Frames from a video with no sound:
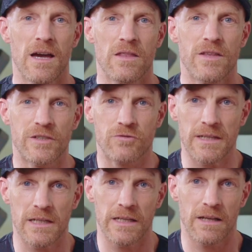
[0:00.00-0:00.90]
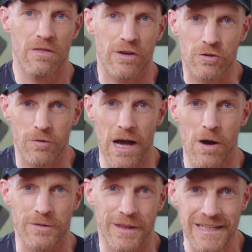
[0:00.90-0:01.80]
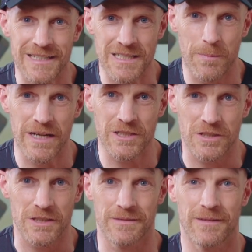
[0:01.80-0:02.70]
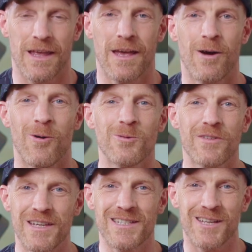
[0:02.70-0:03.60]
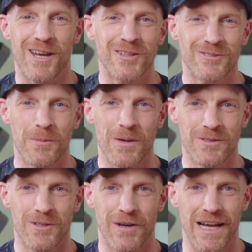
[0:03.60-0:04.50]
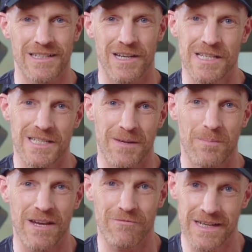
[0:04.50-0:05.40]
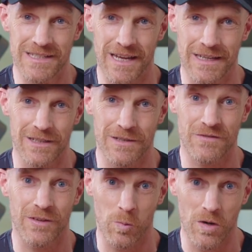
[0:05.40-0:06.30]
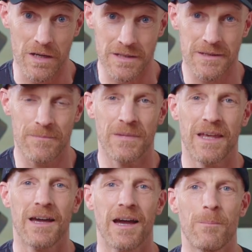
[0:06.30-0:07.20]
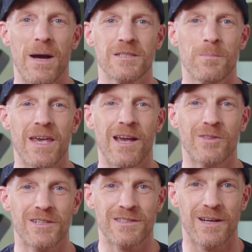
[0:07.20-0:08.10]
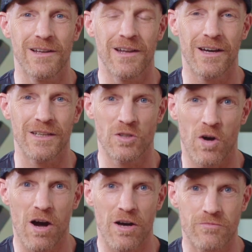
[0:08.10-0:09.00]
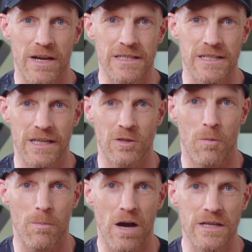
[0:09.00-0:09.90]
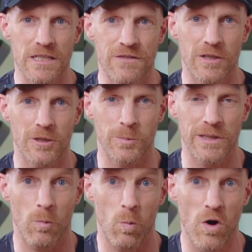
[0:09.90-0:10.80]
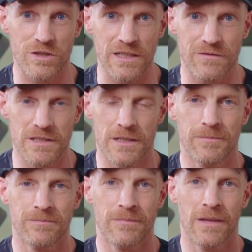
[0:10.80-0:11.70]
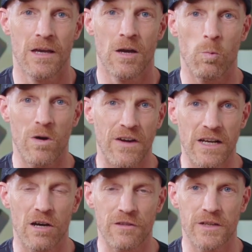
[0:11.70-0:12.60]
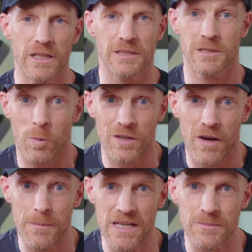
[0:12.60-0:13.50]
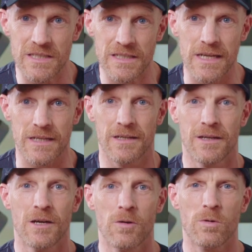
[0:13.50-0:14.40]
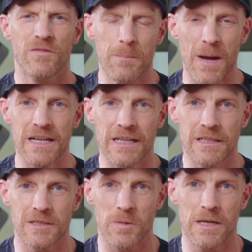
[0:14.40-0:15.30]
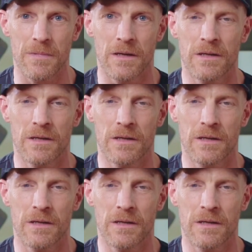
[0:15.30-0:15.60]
The adrenaline, the crowd, the anticipation, all of these can contribute to your anxiety and make race day nerves feel worse. Imagine being on the start line, your heart's racing and your mind is filled with what ifs. What if I can't finish? What if I make a mistake? What if I panic in the swim?